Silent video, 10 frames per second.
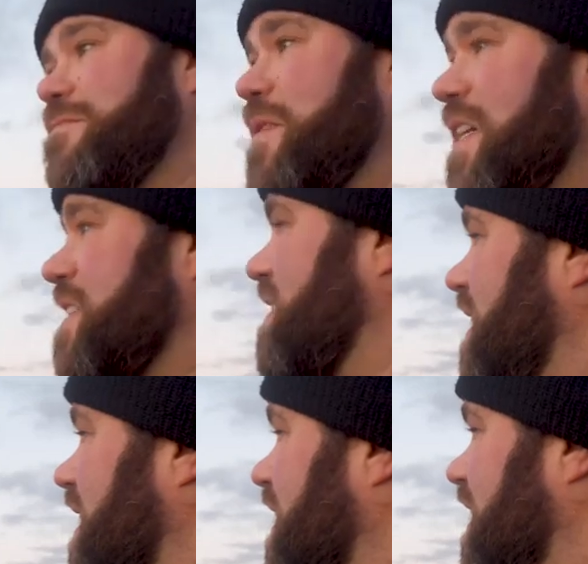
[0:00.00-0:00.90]
But
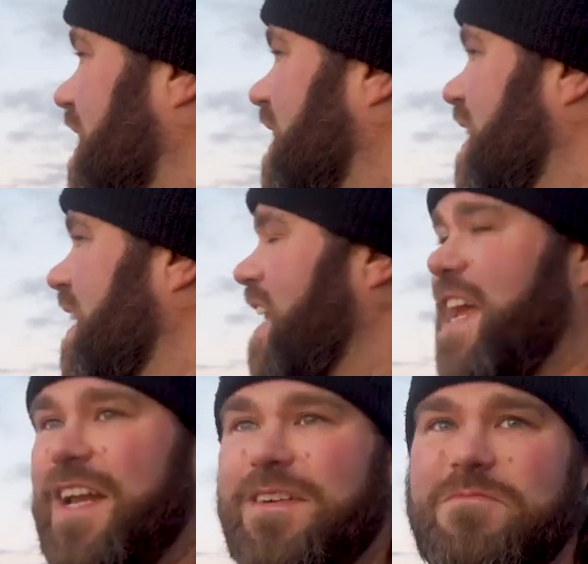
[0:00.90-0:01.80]
uh,
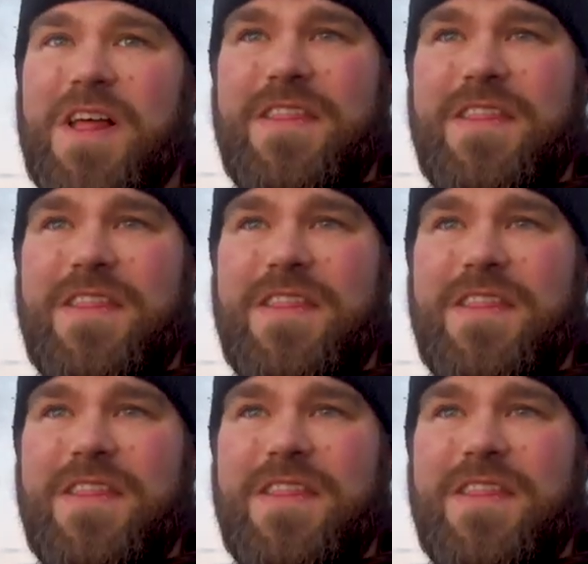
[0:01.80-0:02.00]
you know,